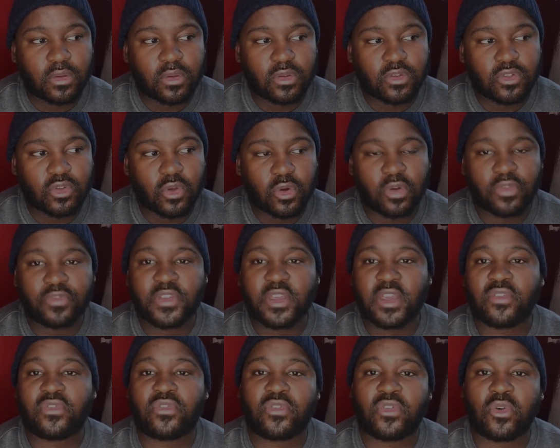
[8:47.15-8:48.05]
sort of
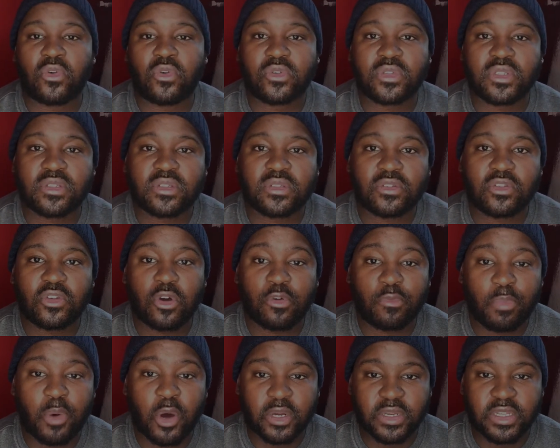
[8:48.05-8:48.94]
give your
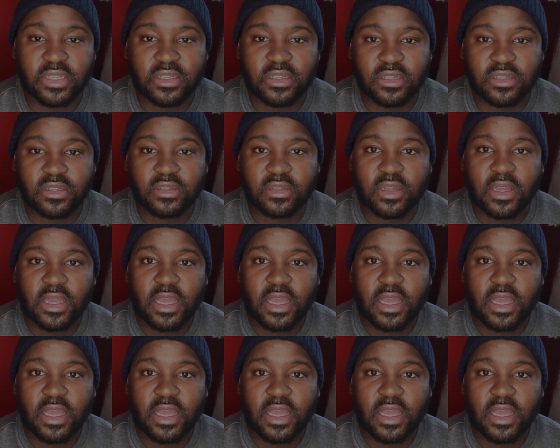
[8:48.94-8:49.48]
body